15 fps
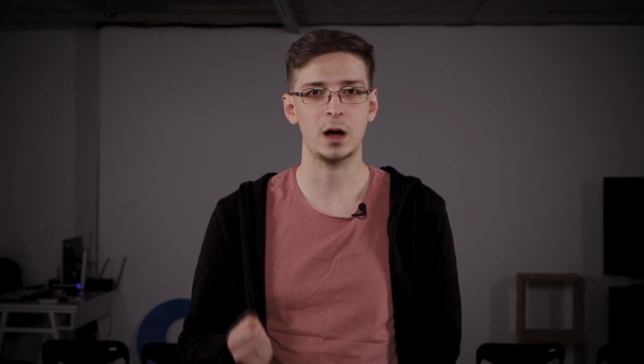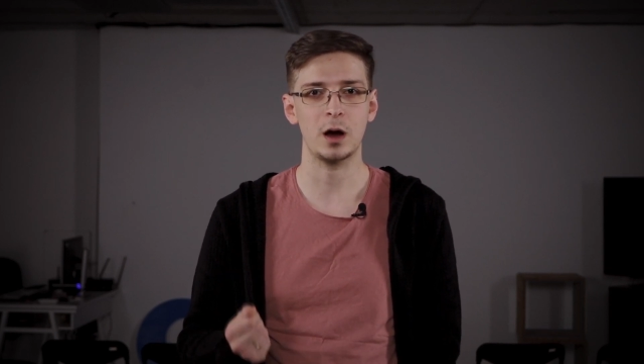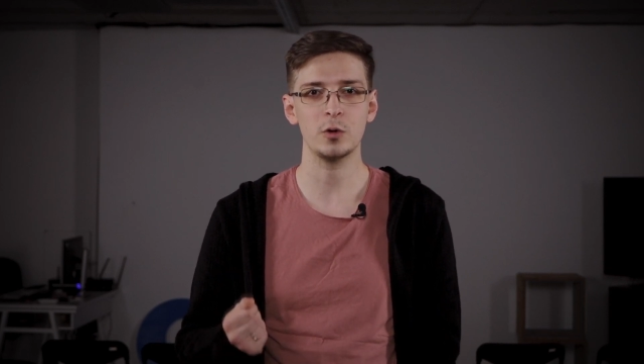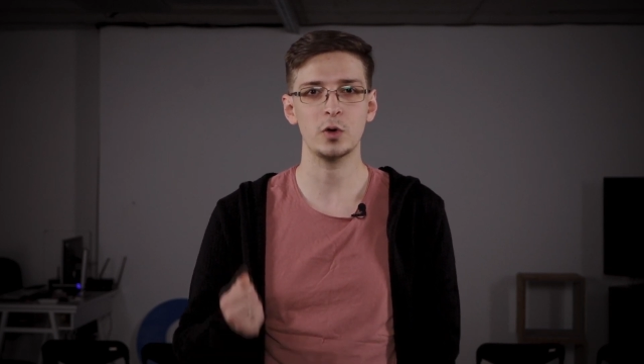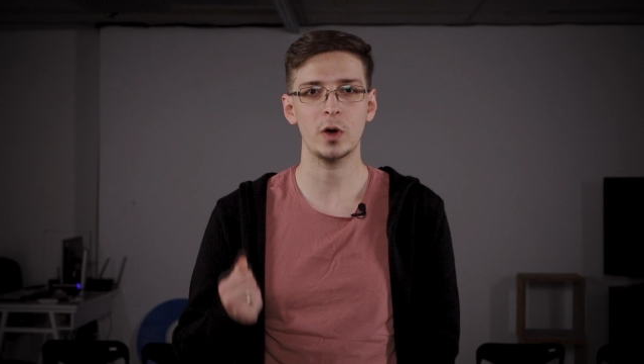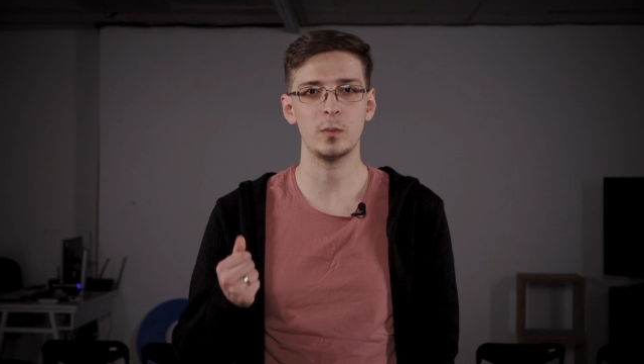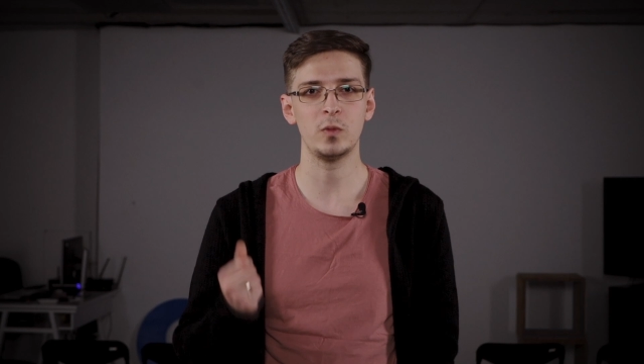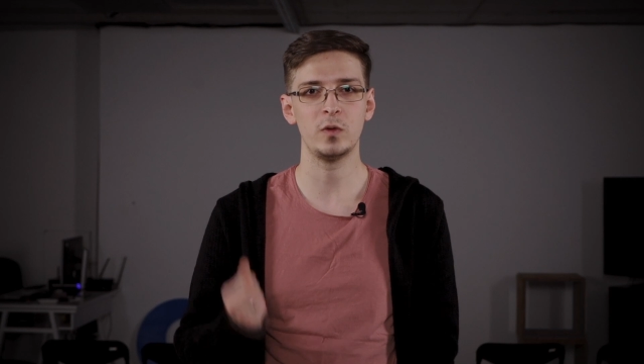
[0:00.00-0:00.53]
how
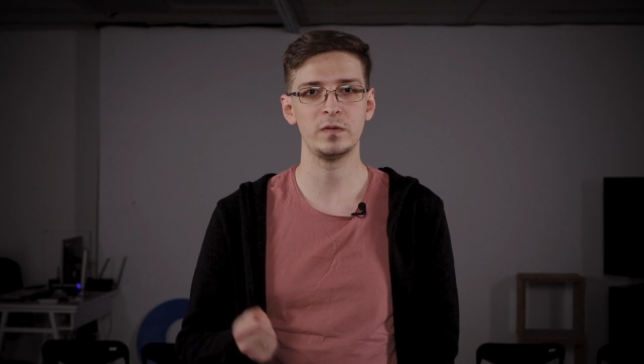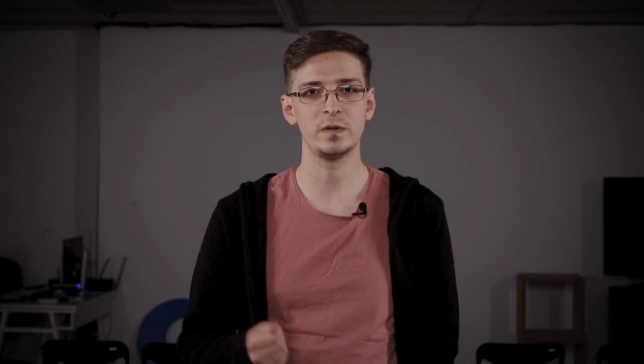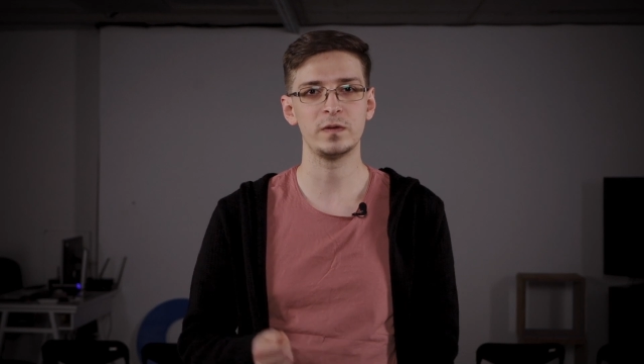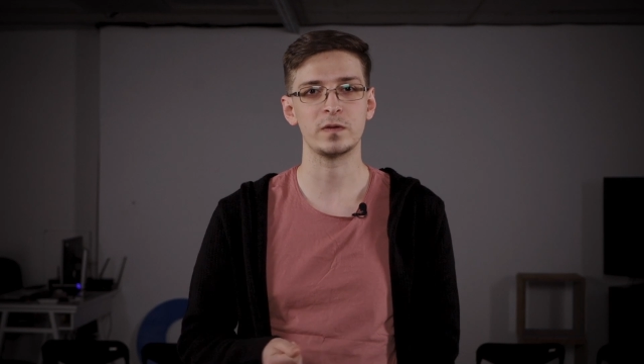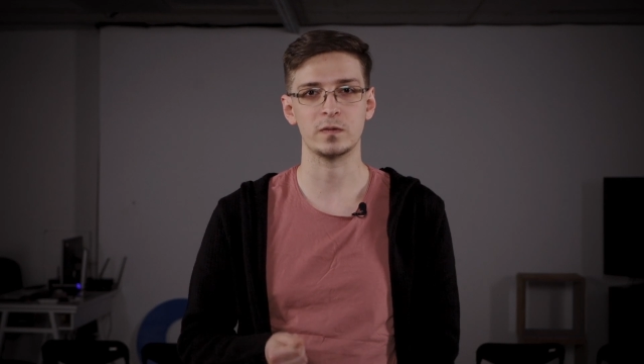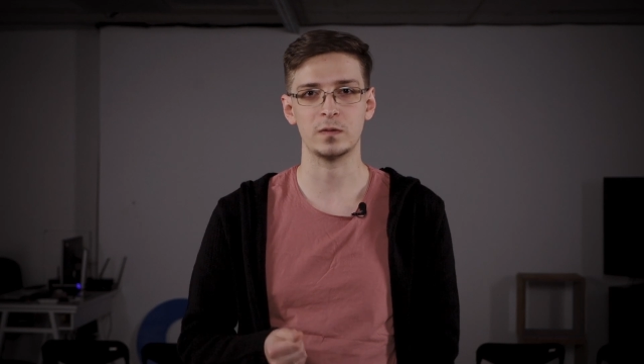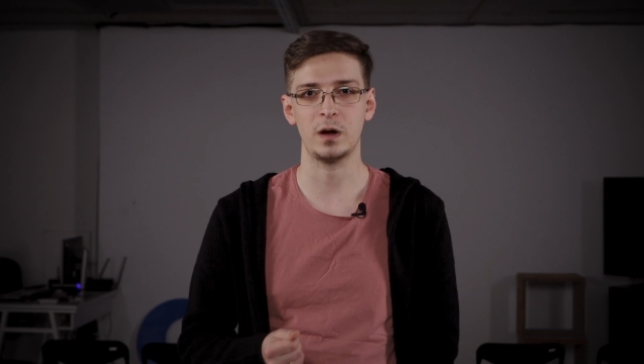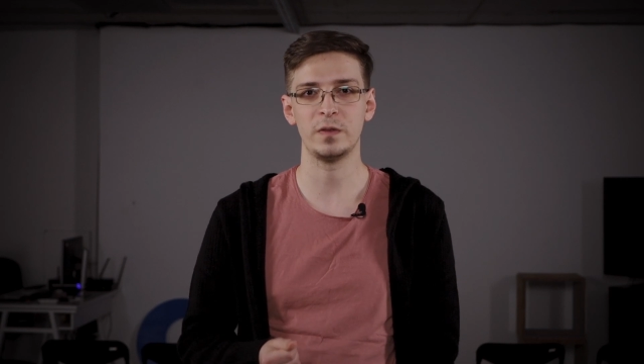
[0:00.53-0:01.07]
you are moving
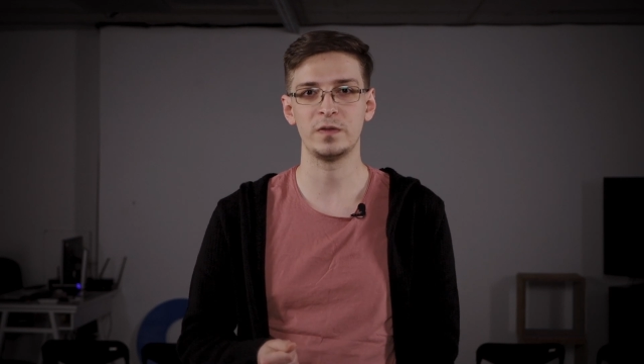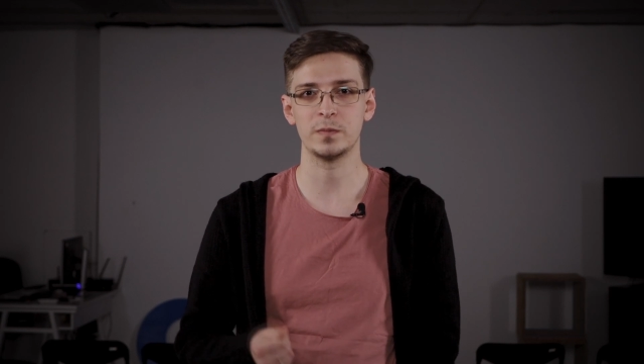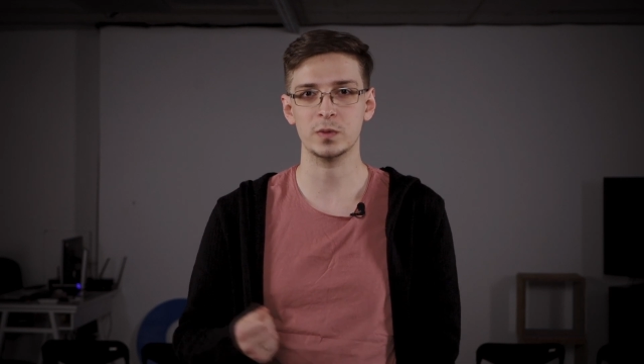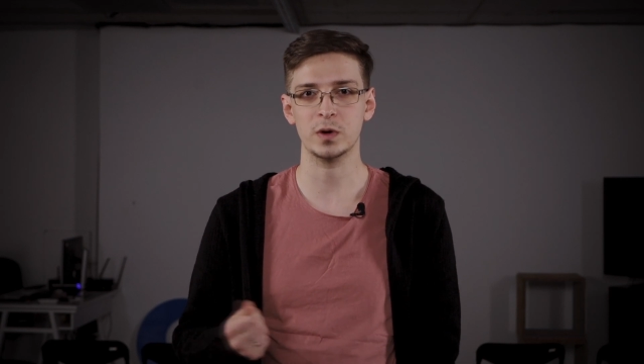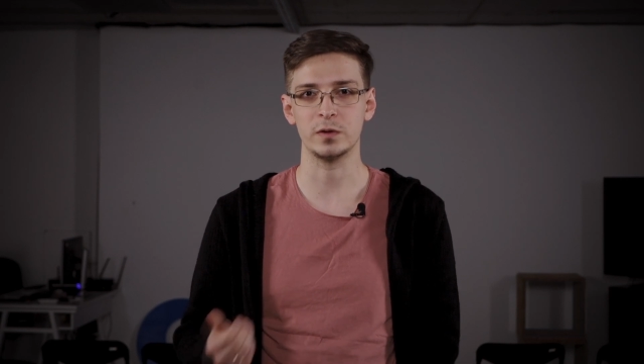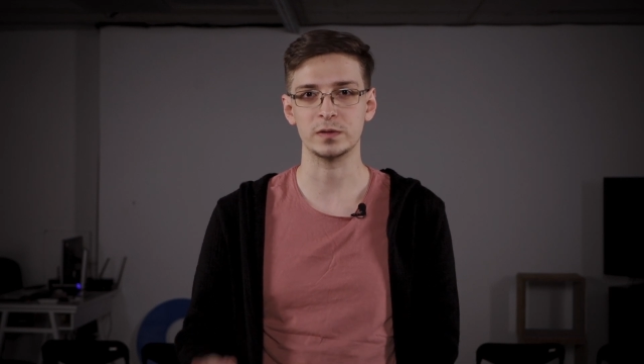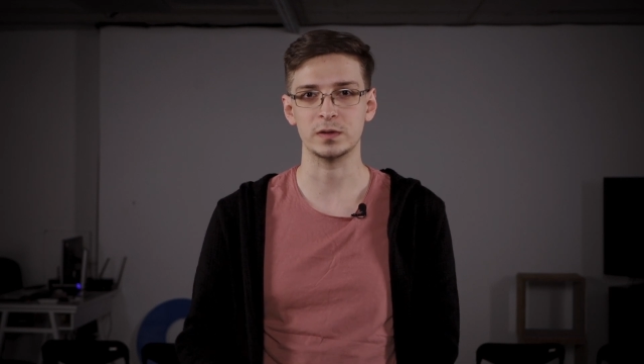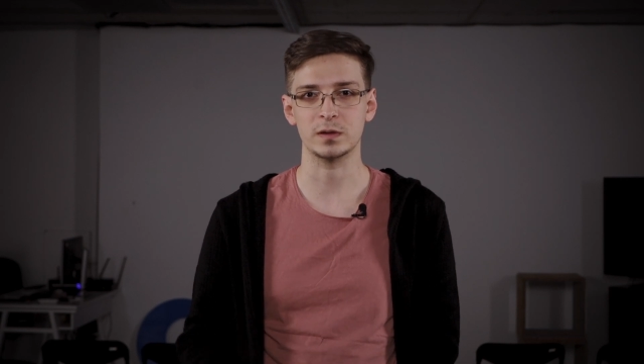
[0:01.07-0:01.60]
throughout the
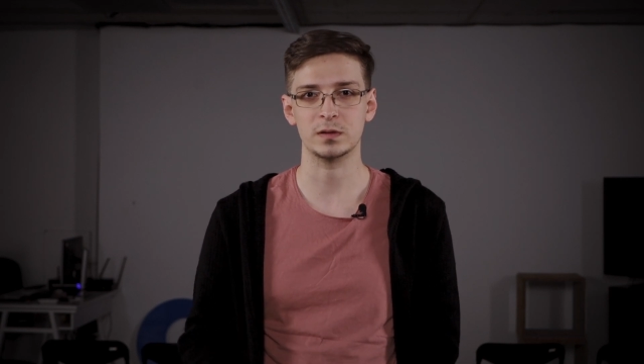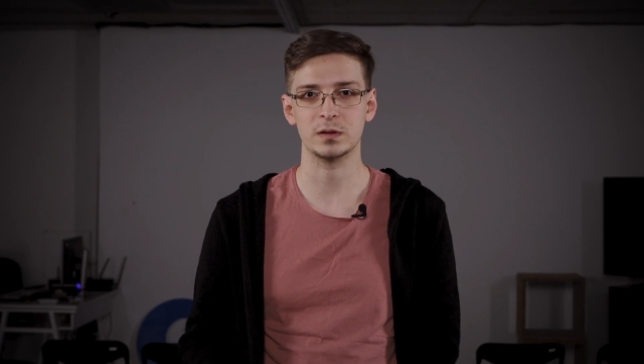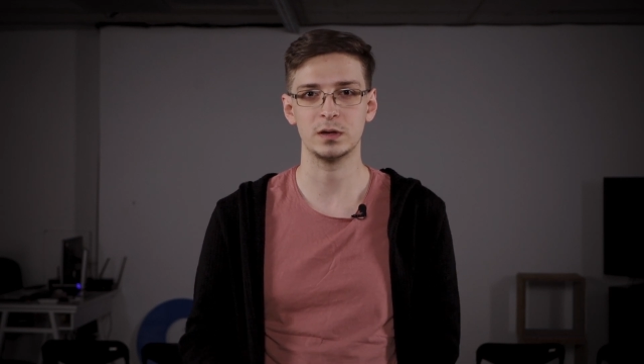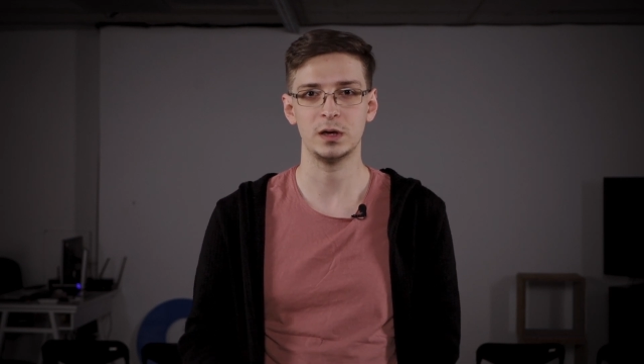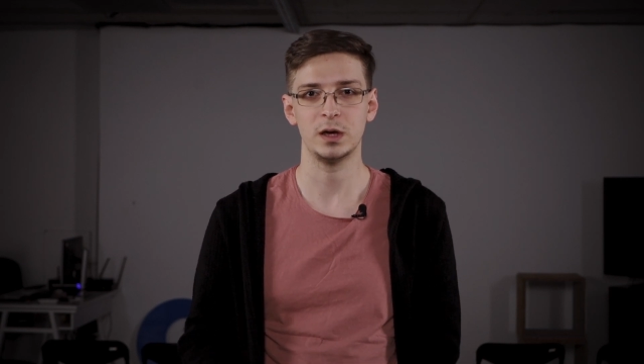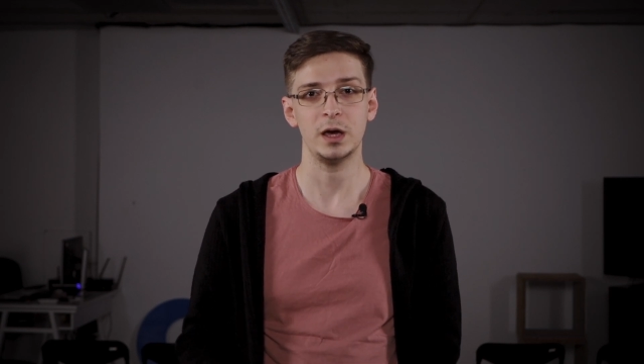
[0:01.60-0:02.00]
process